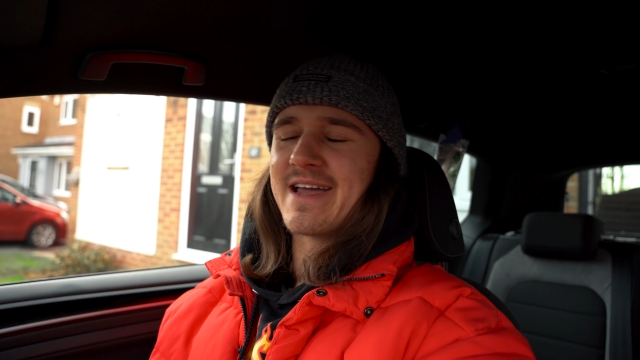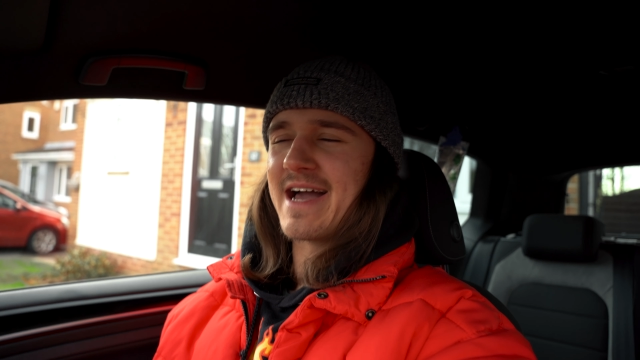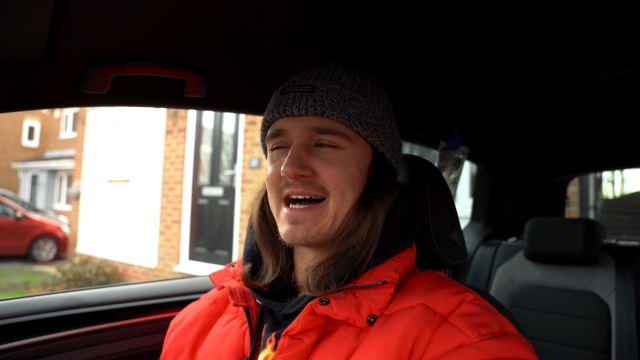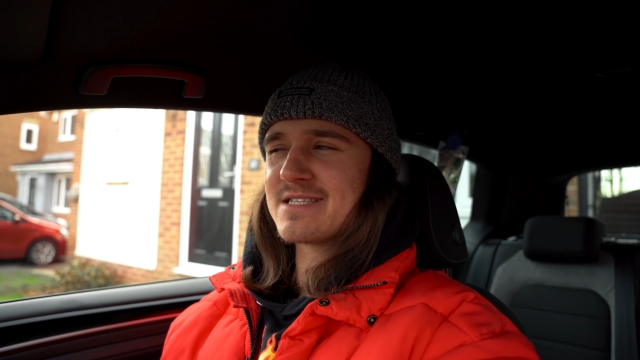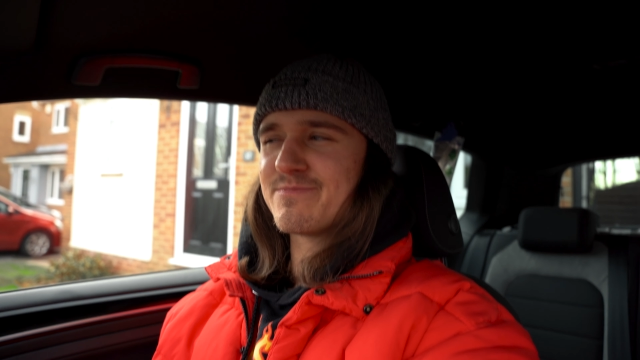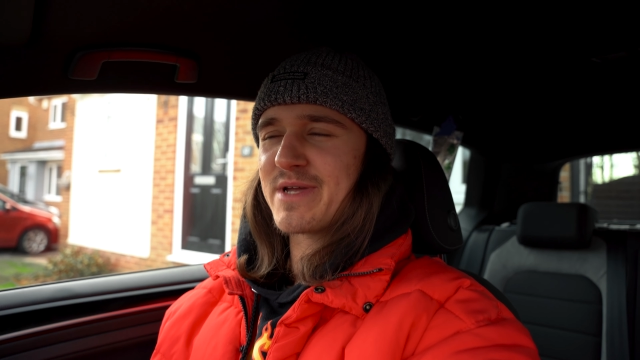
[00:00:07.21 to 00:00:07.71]
it
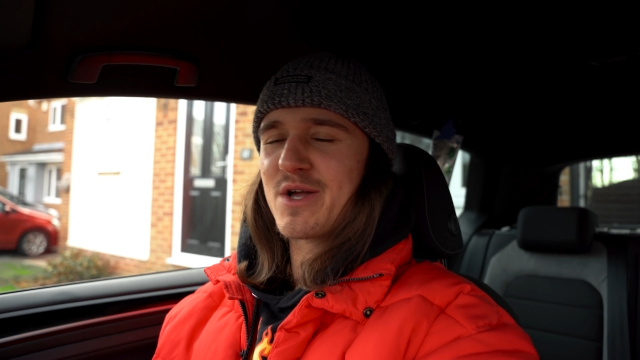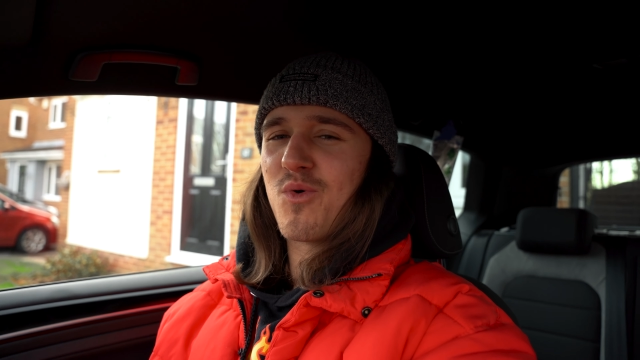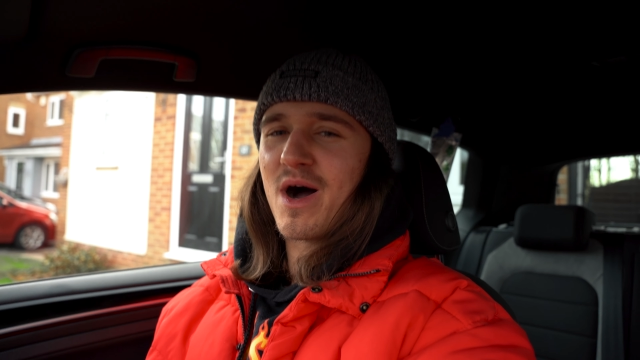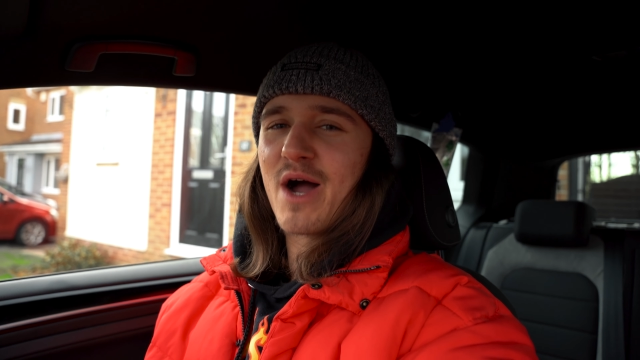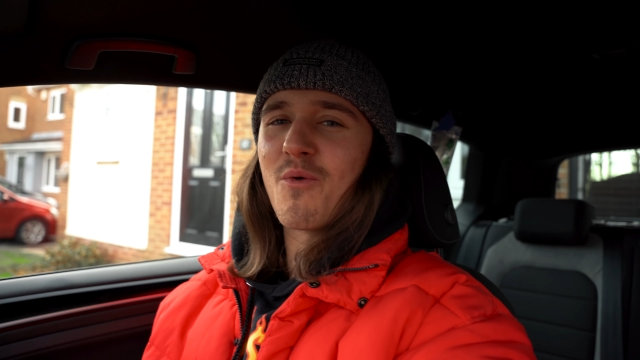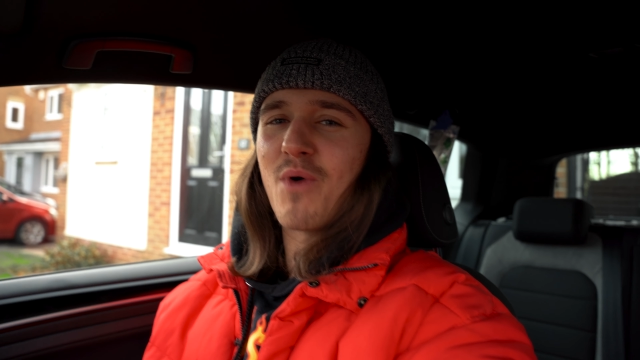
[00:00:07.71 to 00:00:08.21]
has been
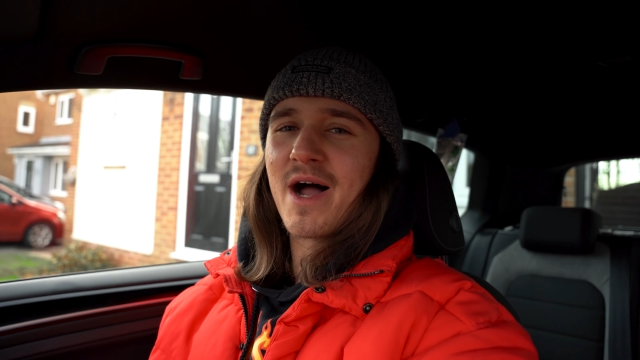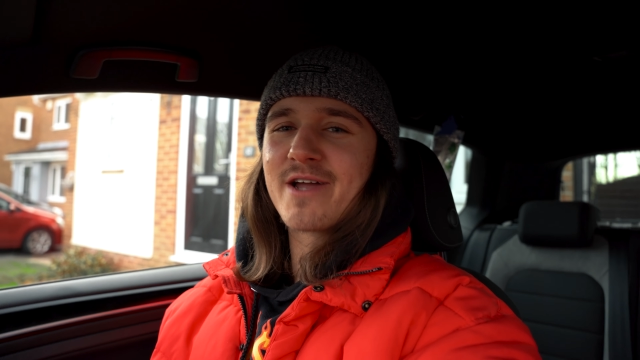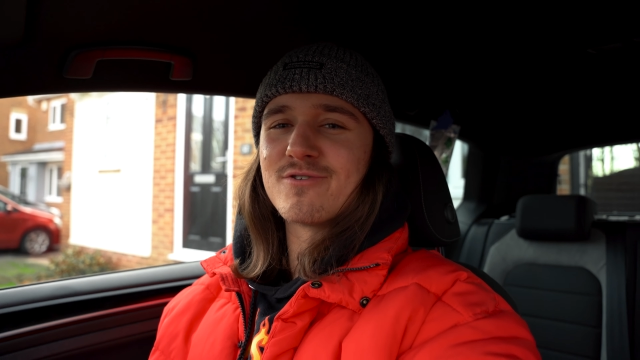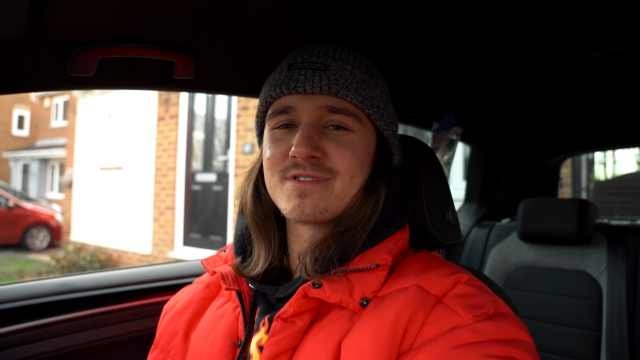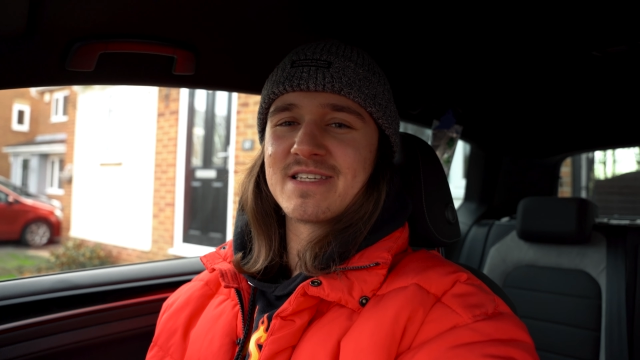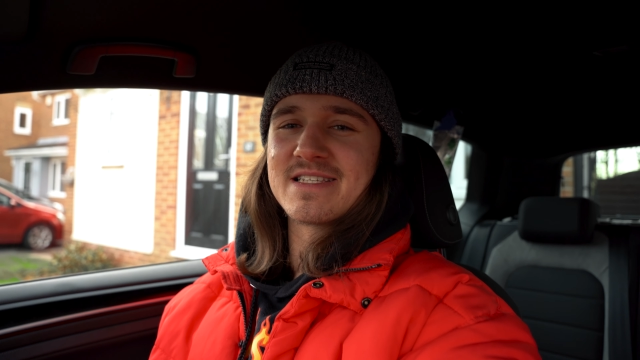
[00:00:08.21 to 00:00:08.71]
quite a
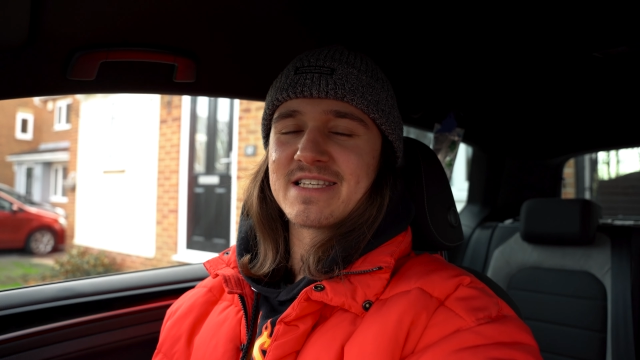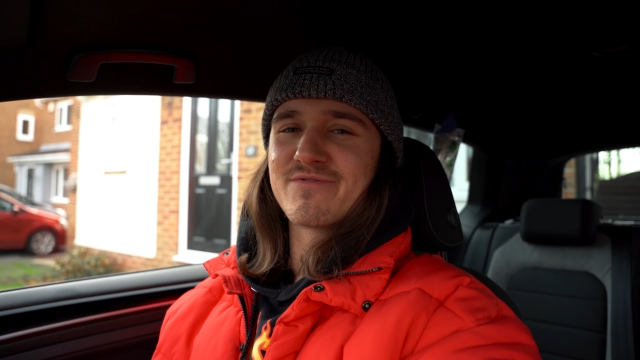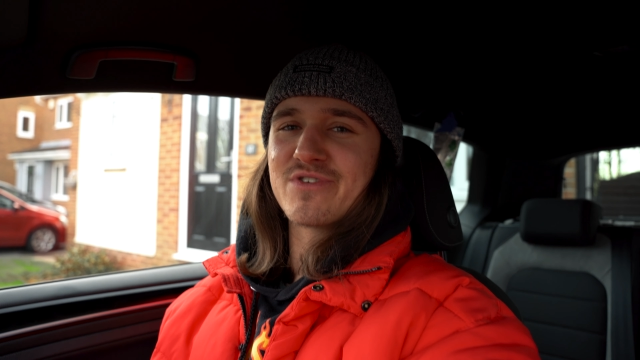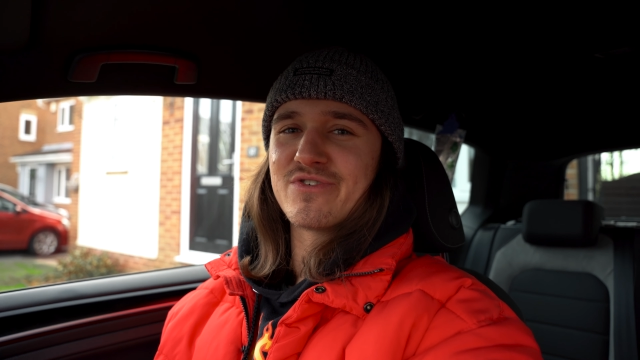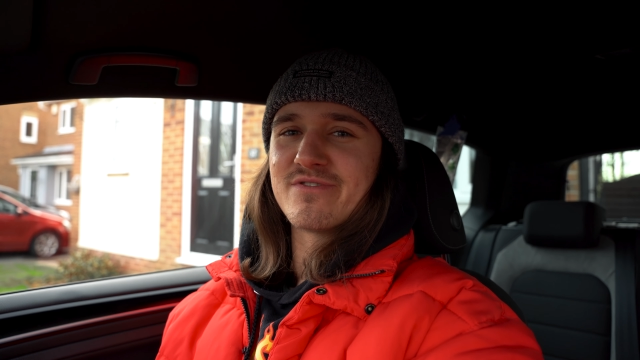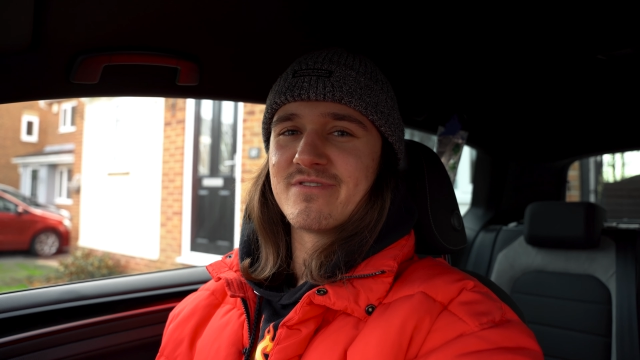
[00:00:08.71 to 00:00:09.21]
while since
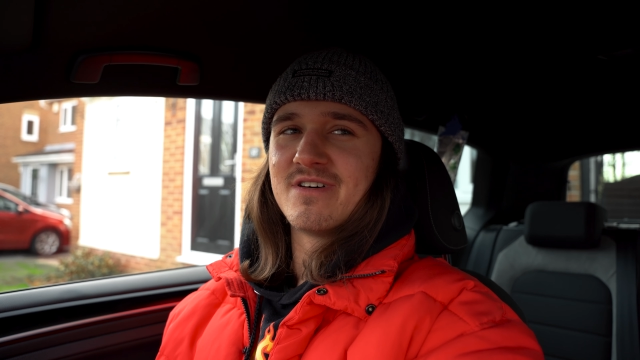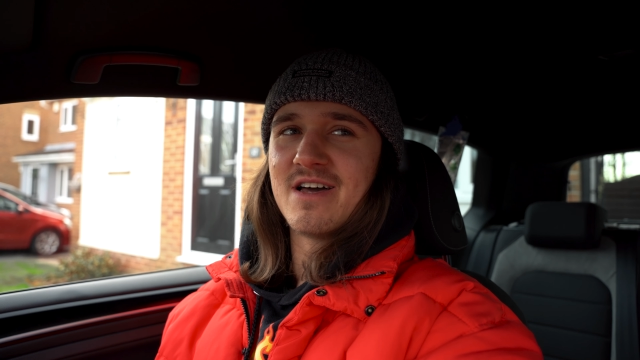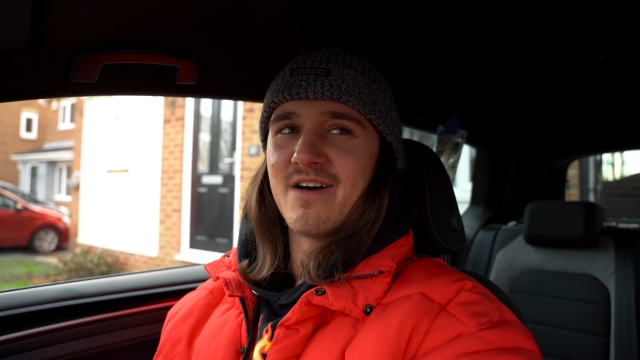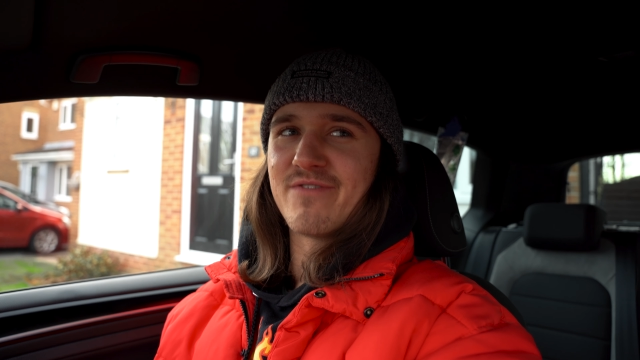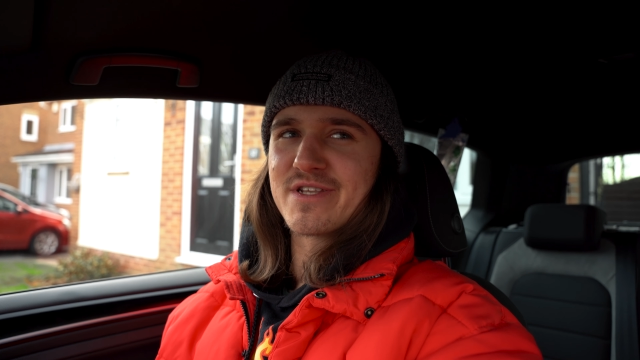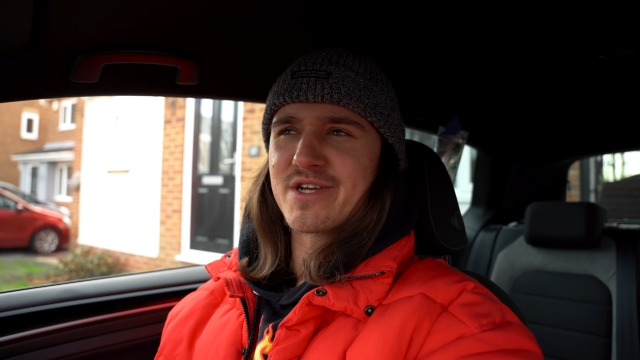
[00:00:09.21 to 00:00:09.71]
I've done
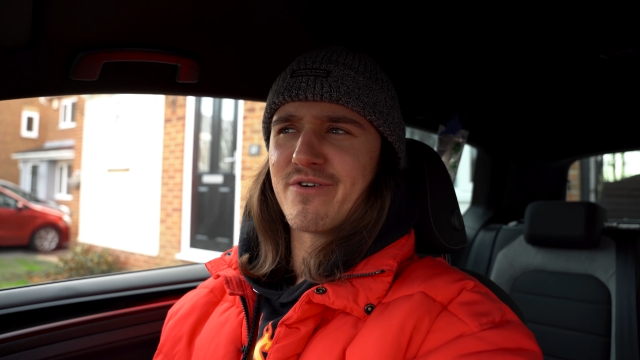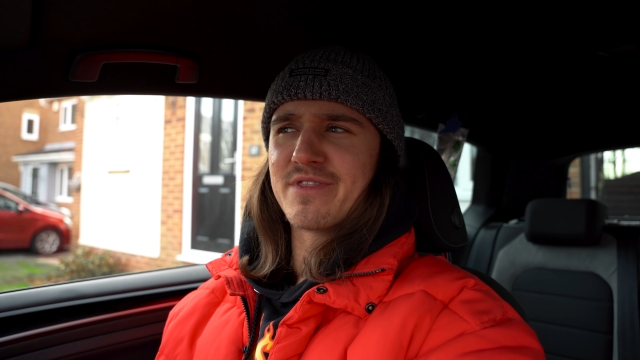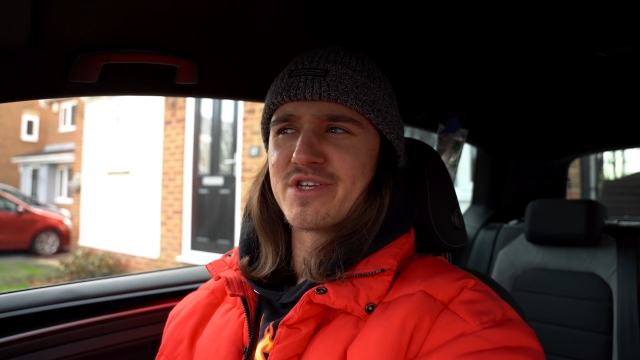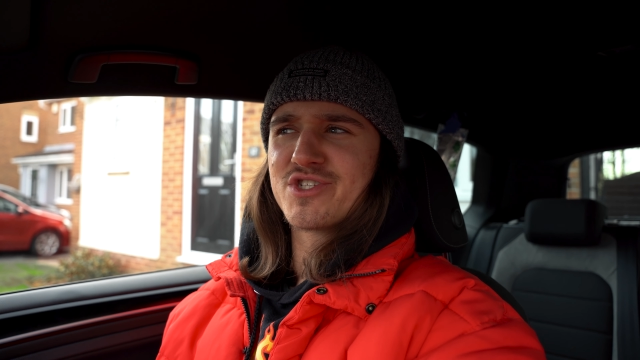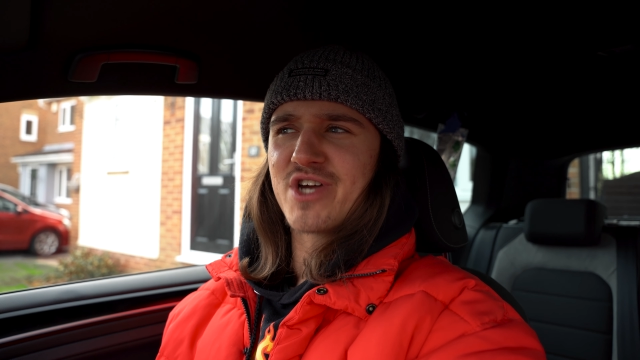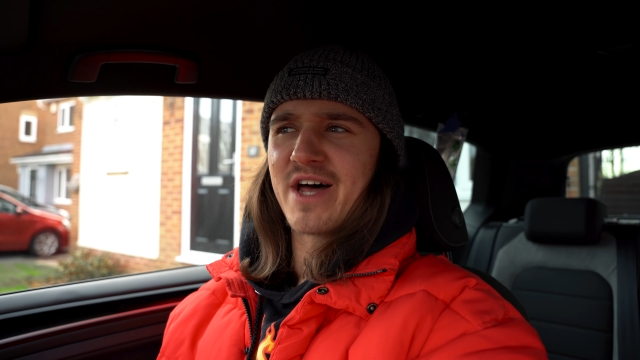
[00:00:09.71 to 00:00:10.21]
a video on
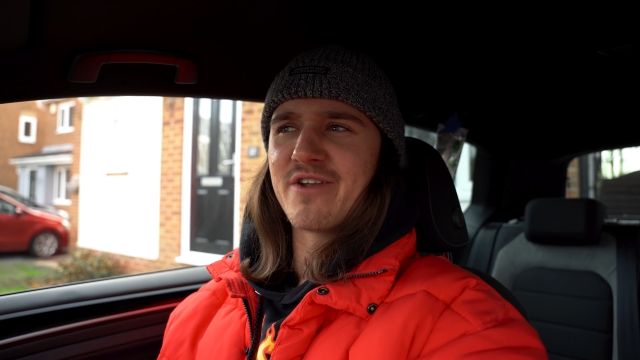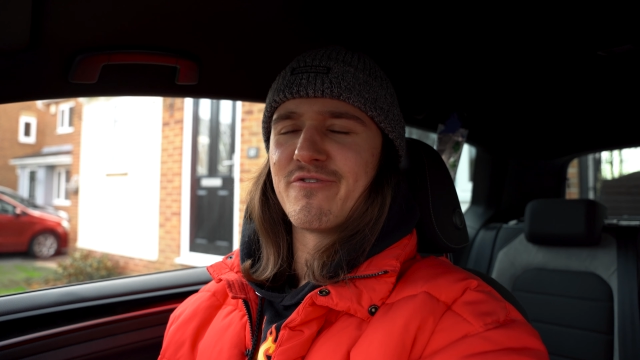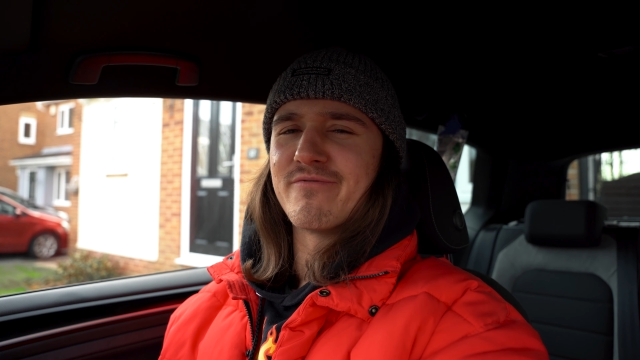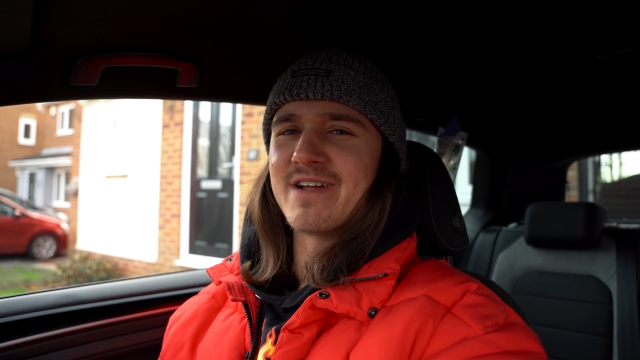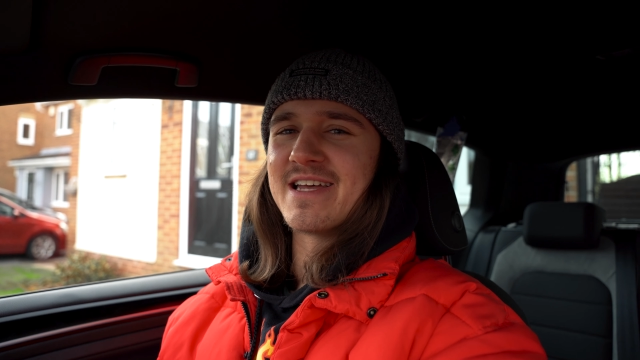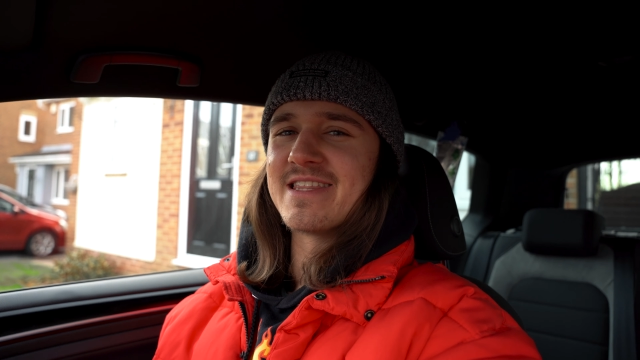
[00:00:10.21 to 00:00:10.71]
this
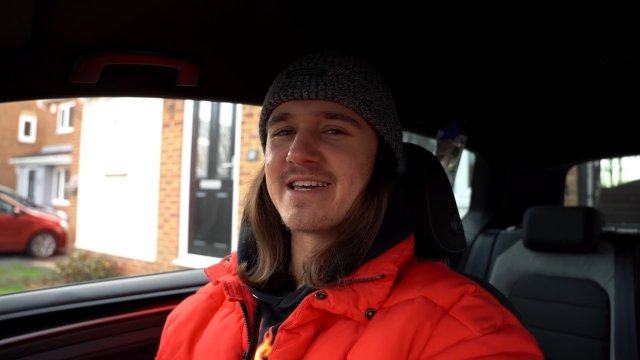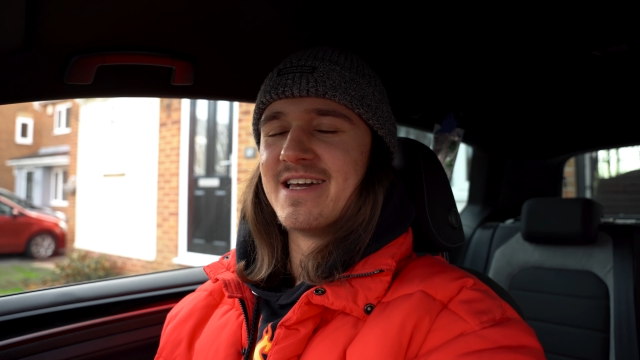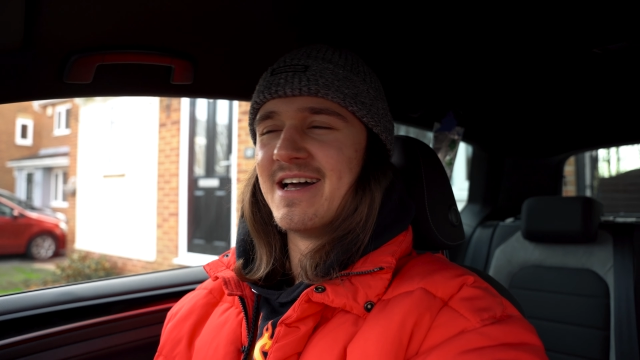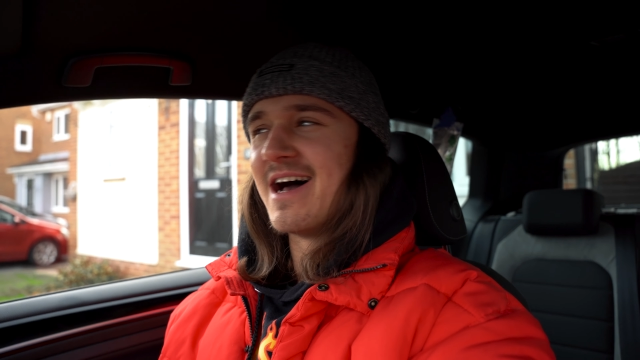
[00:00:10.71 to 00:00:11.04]
channel really.